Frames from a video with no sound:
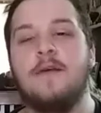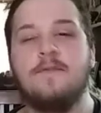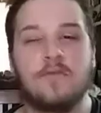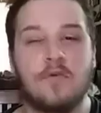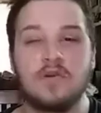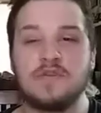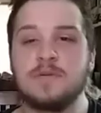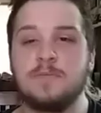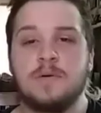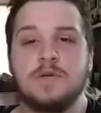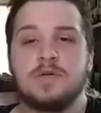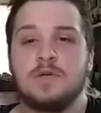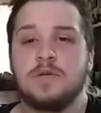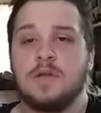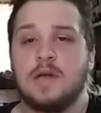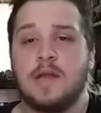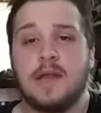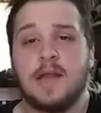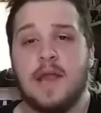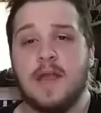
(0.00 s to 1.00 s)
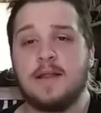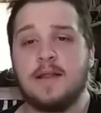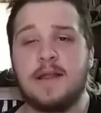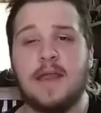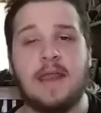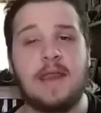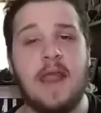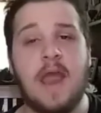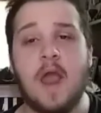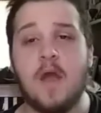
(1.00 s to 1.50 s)
very similar to, like, again,
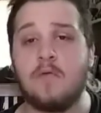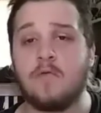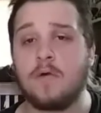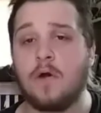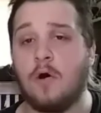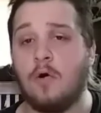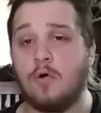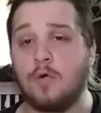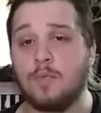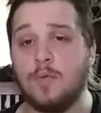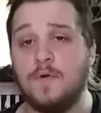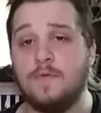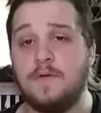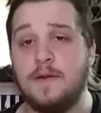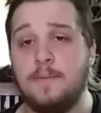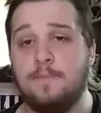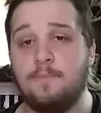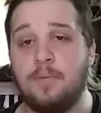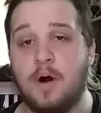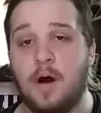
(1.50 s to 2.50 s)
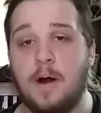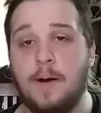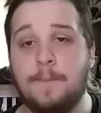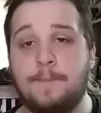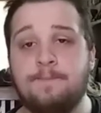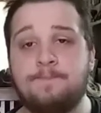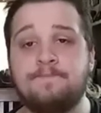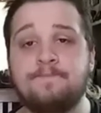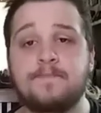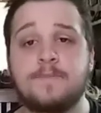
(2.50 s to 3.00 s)
like in every horror movie,
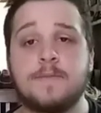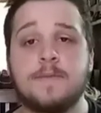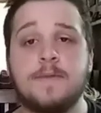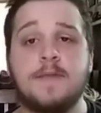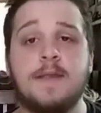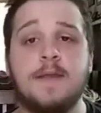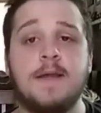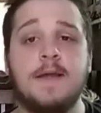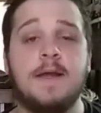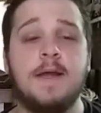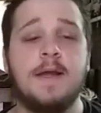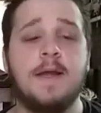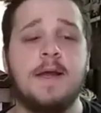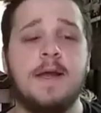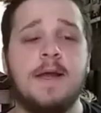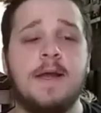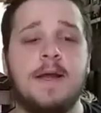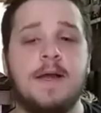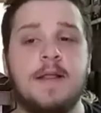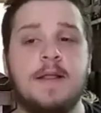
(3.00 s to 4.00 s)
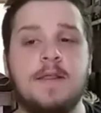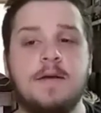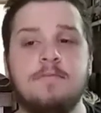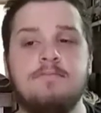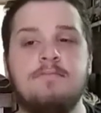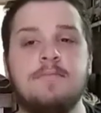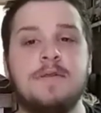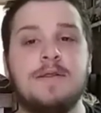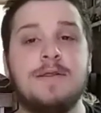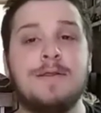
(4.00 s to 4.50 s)
but the